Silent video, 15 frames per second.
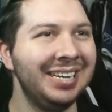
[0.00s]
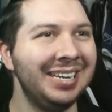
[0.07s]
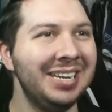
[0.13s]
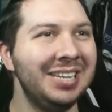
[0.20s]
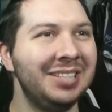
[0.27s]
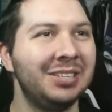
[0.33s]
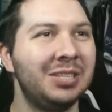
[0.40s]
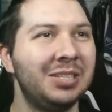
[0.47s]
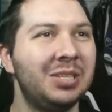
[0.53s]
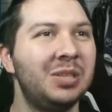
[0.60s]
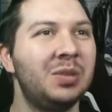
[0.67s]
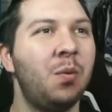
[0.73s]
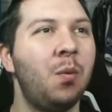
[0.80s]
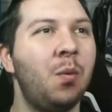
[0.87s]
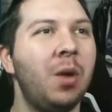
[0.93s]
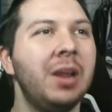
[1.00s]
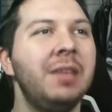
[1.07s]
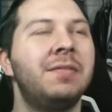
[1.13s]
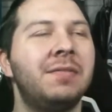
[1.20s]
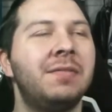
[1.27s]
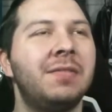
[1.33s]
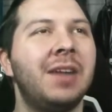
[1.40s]
there's
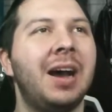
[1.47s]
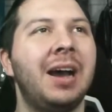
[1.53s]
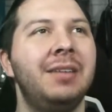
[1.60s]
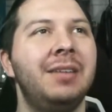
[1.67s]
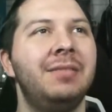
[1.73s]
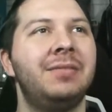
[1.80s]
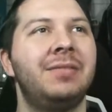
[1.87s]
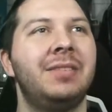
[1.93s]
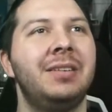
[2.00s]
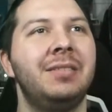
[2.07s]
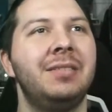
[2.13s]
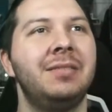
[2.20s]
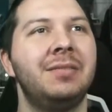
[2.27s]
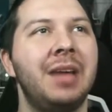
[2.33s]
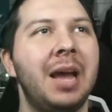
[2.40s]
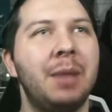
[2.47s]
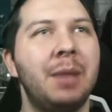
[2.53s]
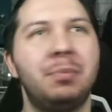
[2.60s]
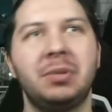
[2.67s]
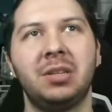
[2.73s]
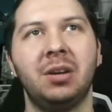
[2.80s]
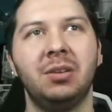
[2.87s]
25
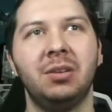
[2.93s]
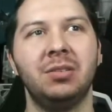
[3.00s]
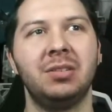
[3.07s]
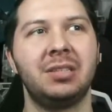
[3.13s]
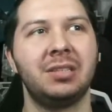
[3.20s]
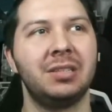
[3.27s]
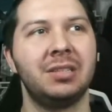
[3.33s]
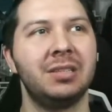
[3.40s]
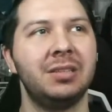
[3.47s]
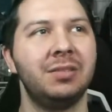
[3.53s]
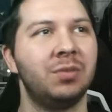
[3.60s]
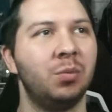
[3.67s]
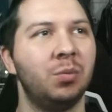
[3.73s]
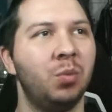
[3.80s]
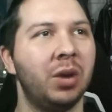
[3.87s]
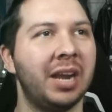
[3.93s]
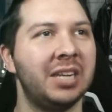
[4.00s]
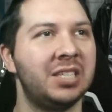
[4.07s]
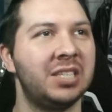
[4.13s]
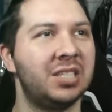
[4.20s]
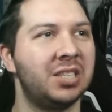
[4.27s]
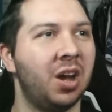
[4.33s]
episodes from what I
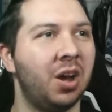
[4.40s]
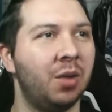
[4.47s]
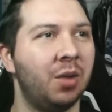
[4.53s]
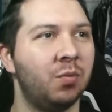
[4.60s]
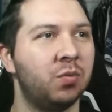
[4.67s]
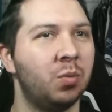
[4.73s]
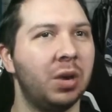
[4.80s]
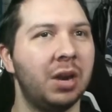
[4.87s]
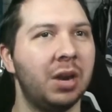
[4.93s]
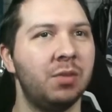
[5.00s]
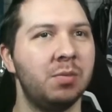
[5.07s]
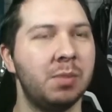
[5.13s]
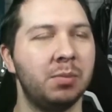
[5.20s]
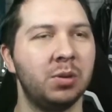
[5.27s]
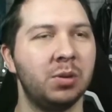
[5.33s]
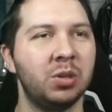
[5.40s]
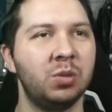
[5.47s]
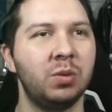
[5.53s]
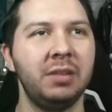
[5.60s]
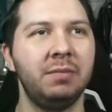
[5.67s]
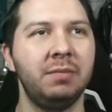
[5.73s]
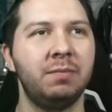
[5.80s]
saw, from what I remember,
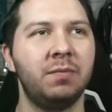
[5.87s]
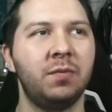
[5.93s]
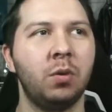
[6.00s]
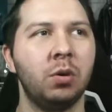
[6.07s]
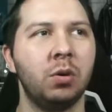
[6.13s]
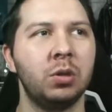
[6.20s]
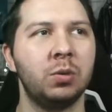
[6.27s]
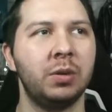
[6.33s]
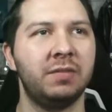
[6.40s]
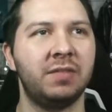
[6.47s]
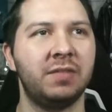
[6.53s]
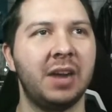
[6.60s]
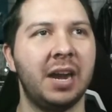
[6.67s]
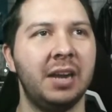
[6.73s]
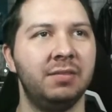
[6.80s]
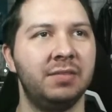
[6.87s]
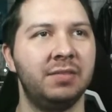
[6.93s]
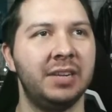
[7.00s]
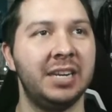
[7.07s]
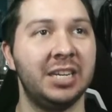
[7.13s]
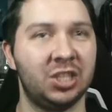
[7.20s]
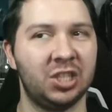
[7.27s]
24, 25
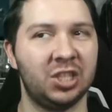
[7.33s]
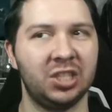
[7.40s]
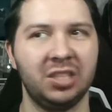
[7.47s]
ish.